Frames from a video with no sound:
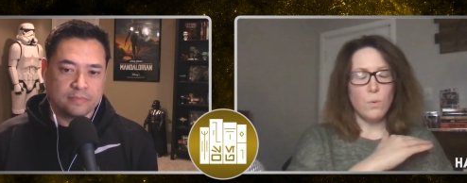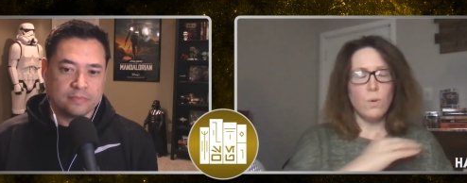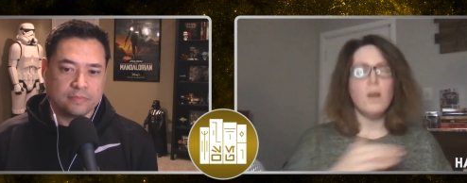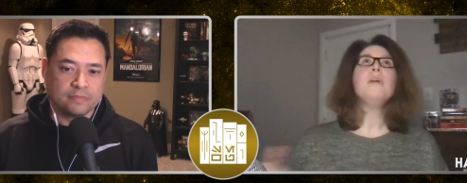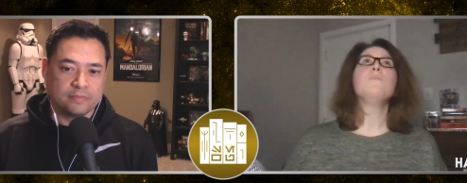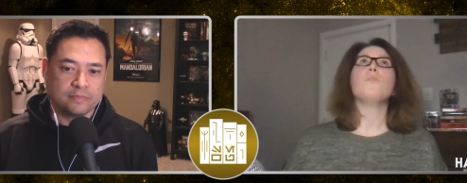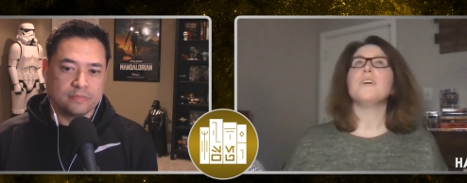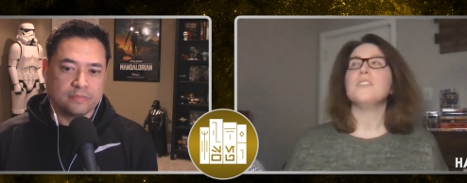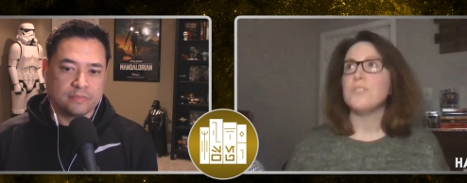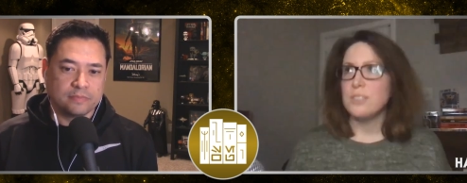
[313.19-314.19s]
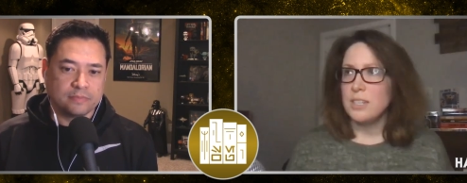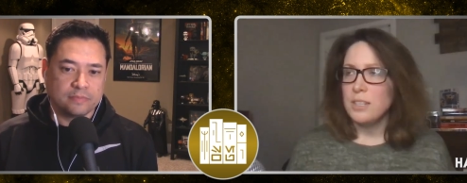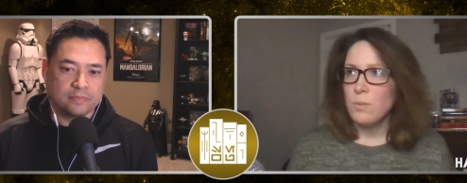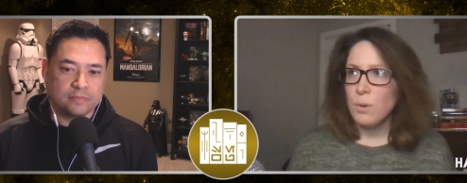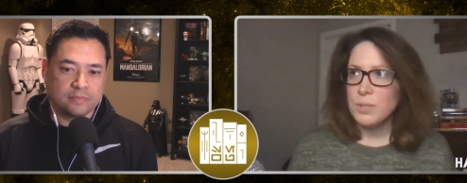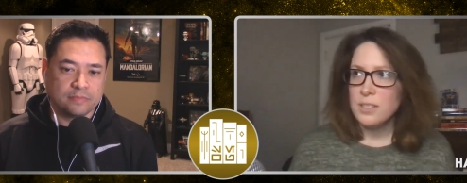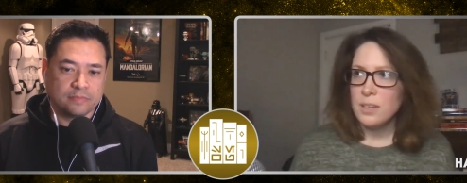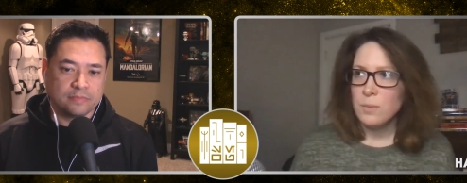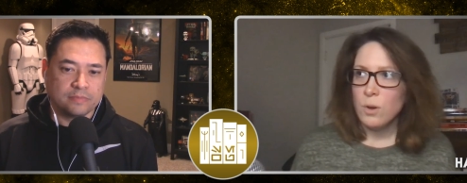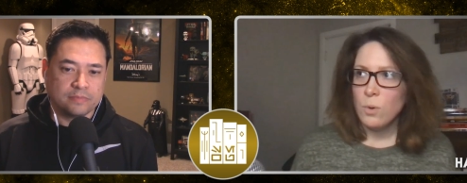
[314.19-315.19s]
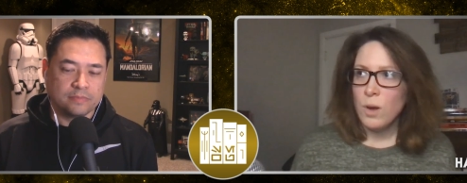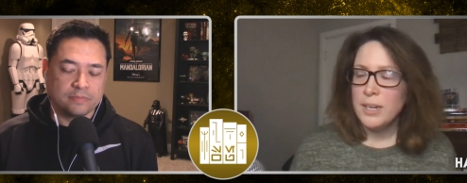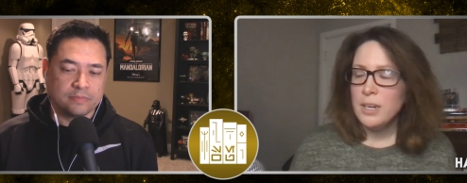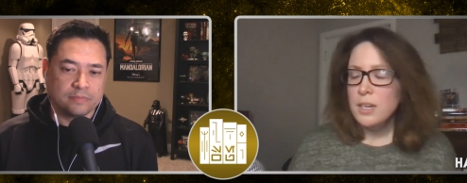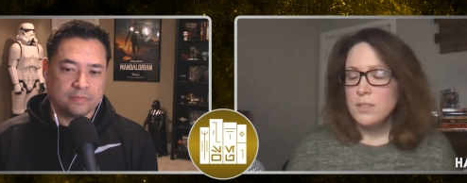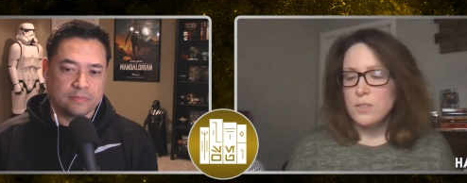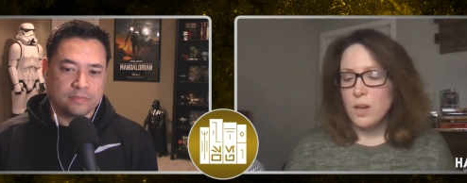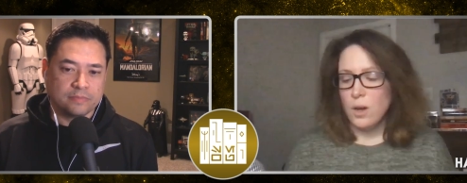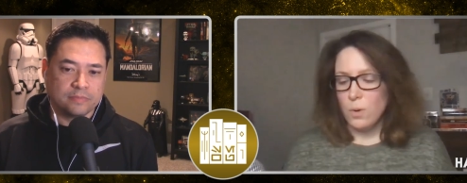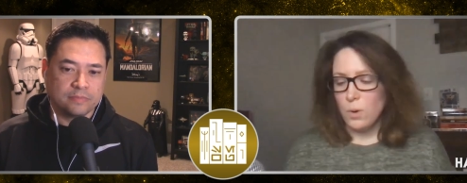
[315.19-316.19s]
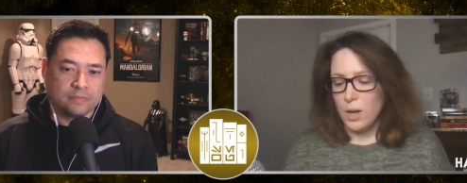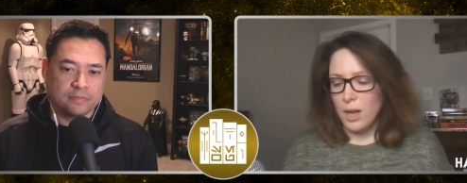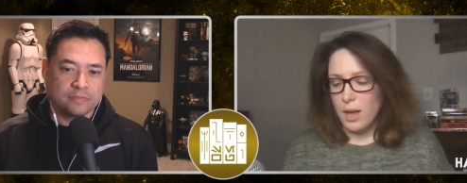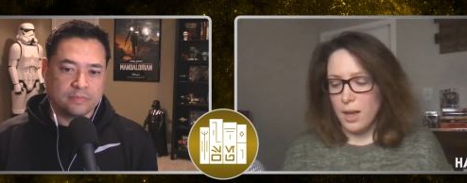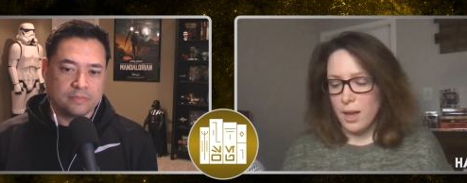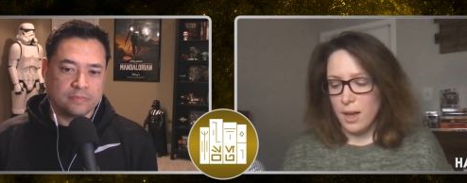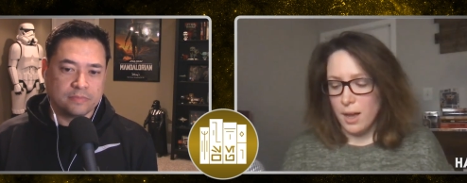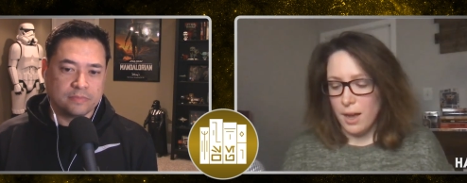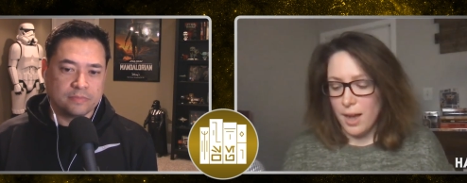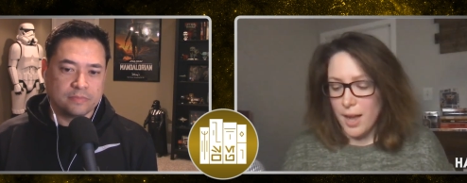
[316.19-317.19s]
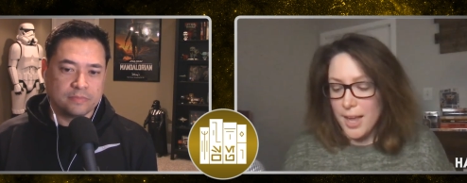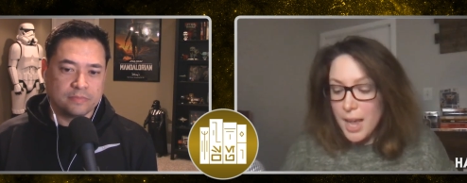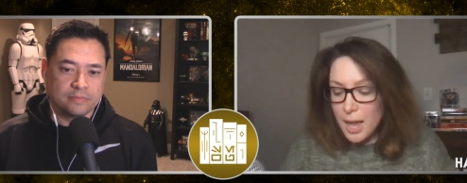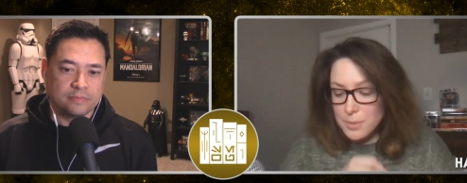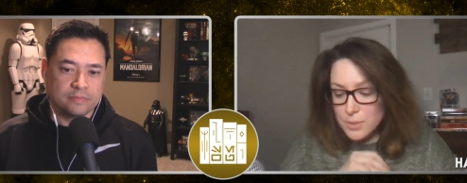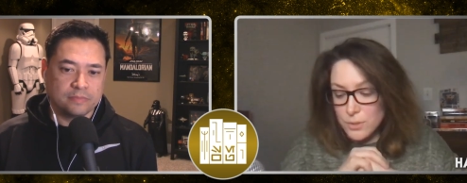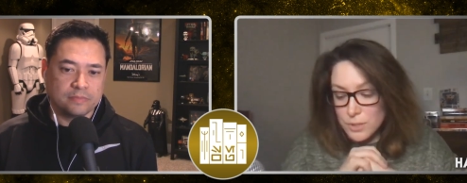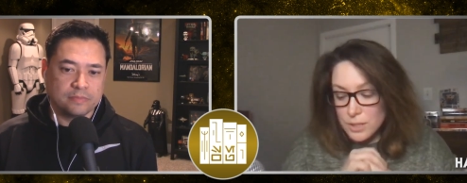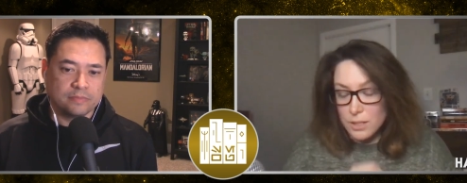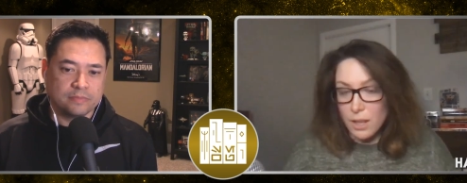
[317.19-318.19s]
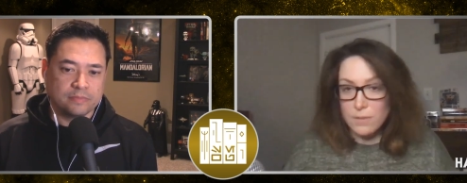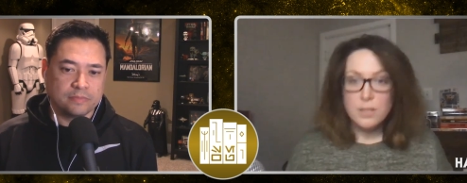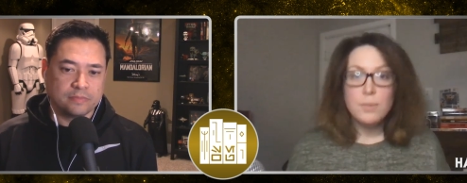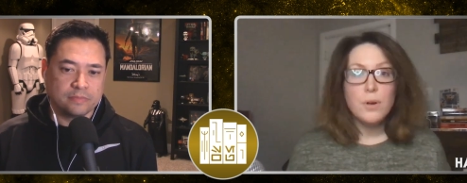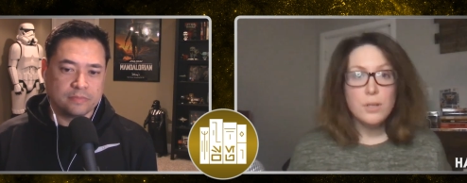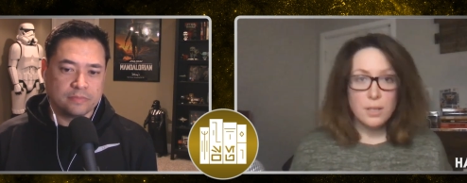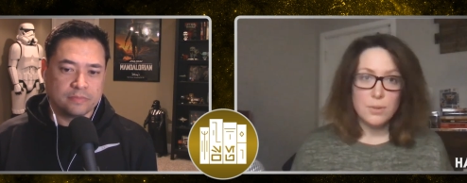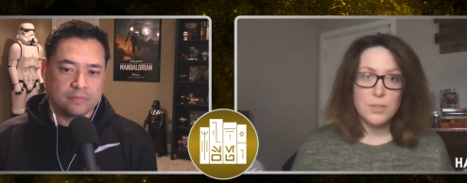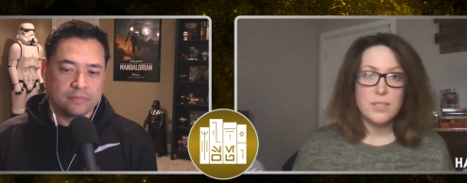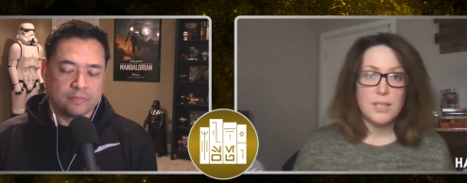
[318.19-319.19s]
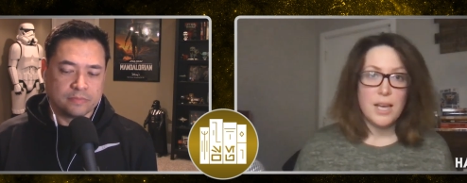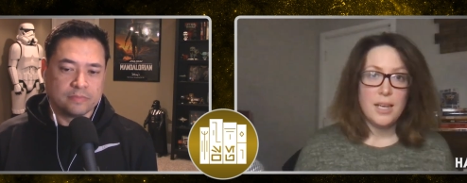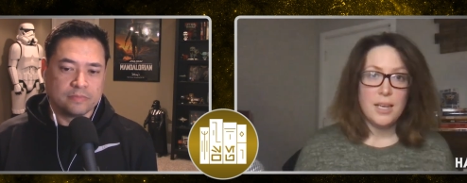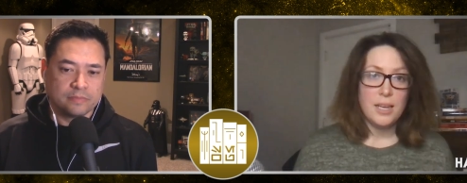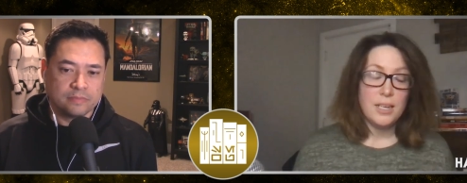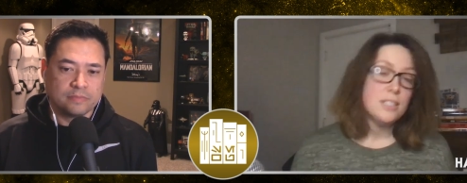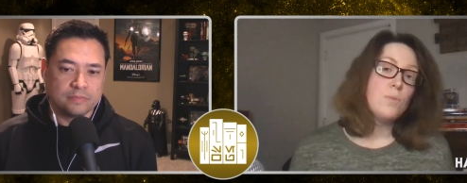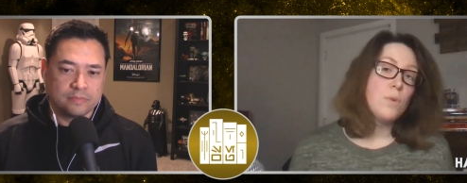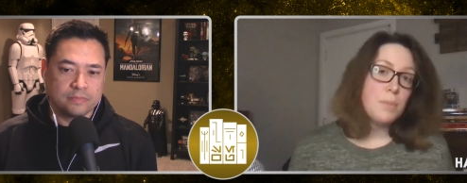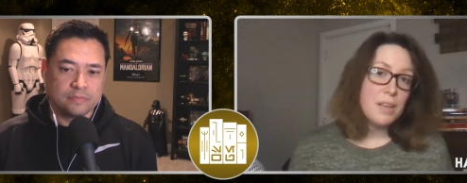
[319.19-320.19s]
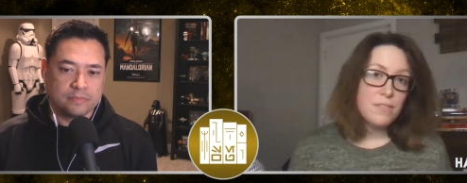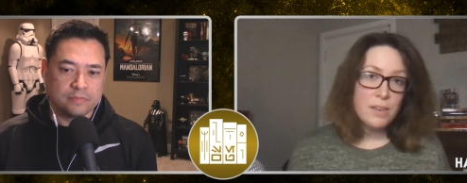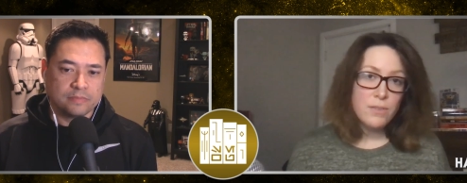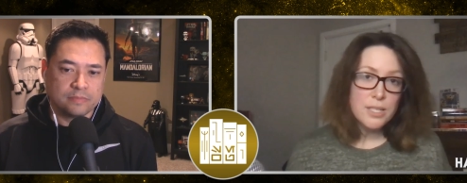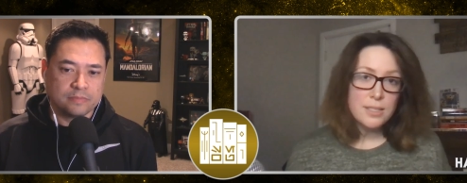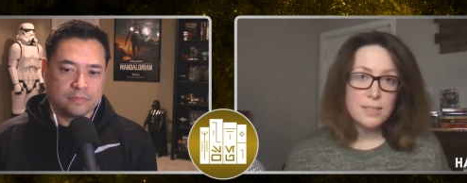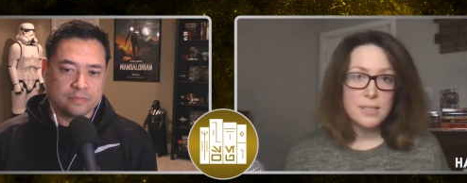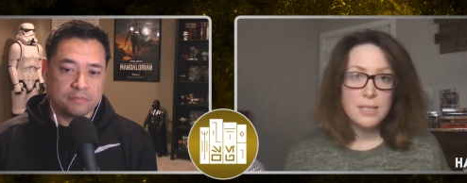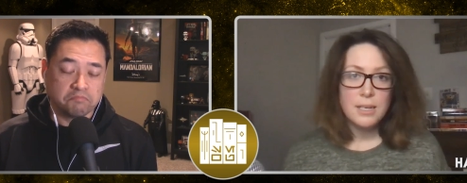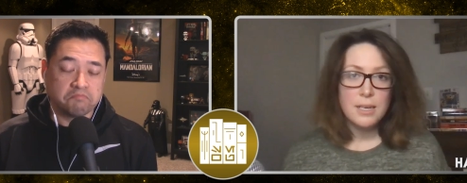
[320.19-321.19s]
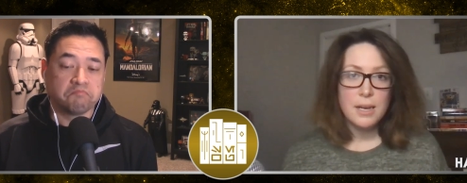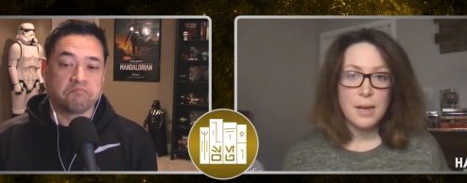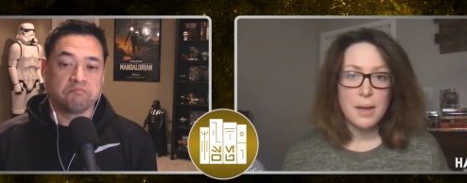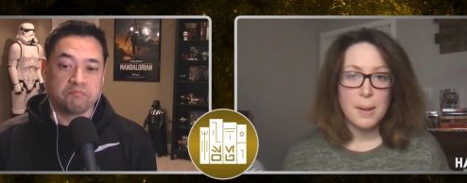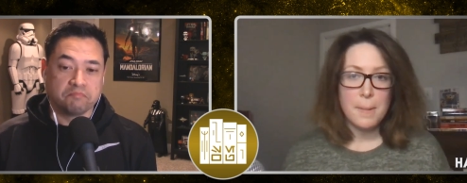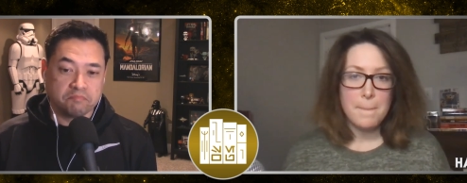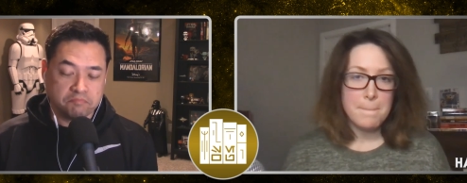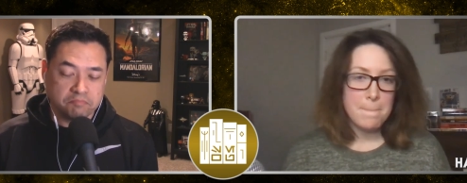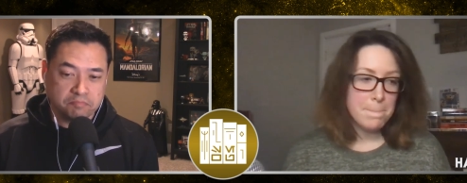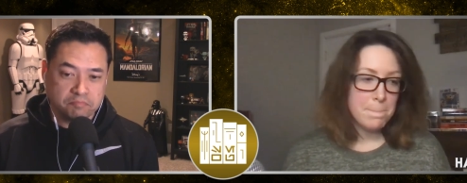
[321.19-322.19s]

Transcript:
Speaker 1: way more interesting than what we see in Rogue One. So I absolutely loved the book. I would say it is one of my favorites. Um,